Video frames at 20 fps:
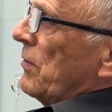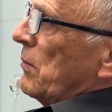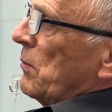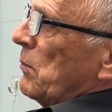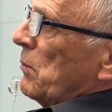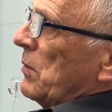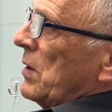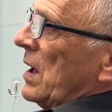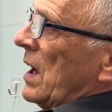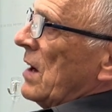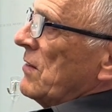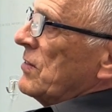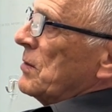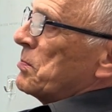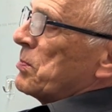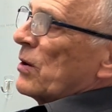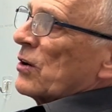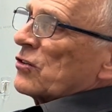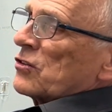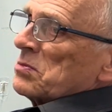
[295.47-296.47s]
we have
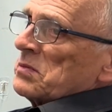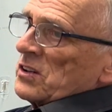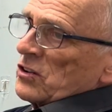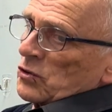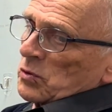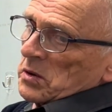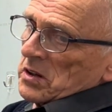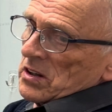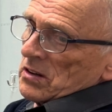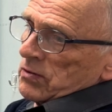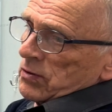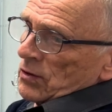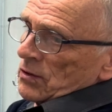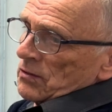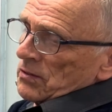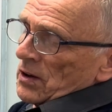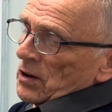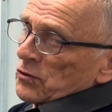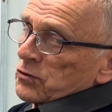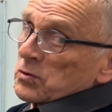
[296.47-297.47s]
approximately 24
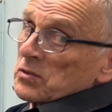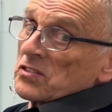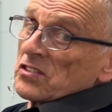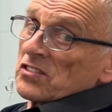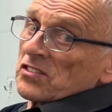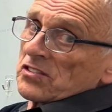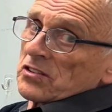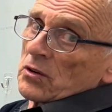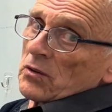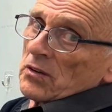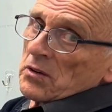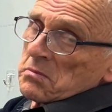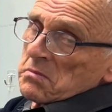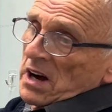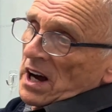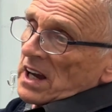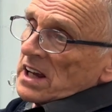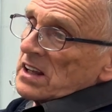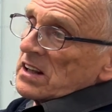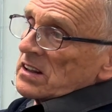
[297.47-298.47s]
volts, which is the
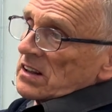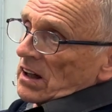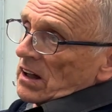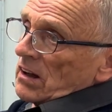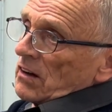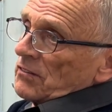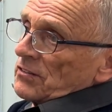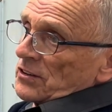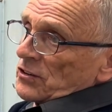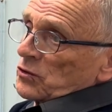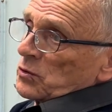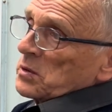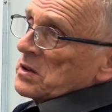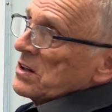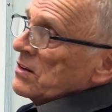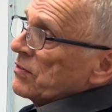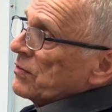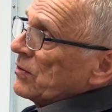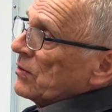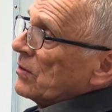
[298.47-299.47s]
remainder of the
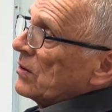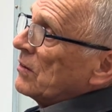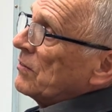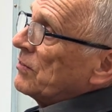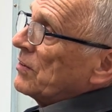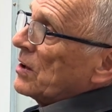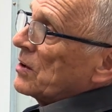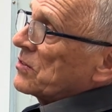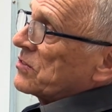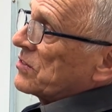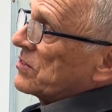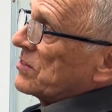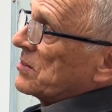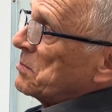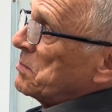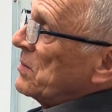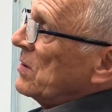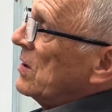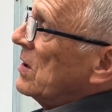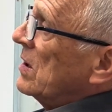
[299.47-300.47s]
24 volts
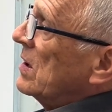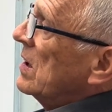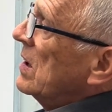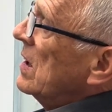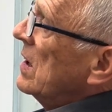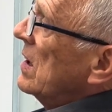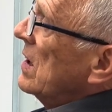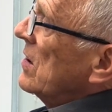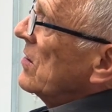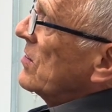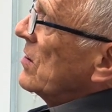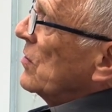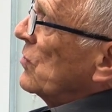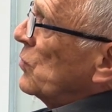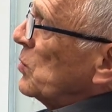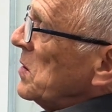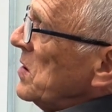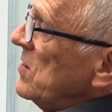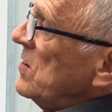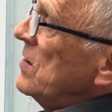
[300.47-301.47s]
supply. So
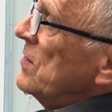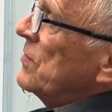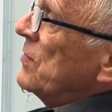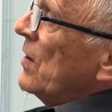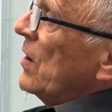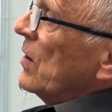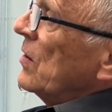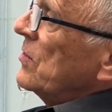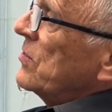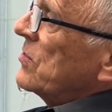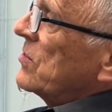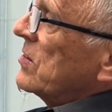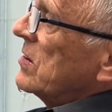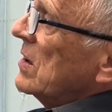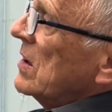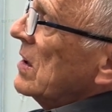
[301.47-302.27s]
20 volts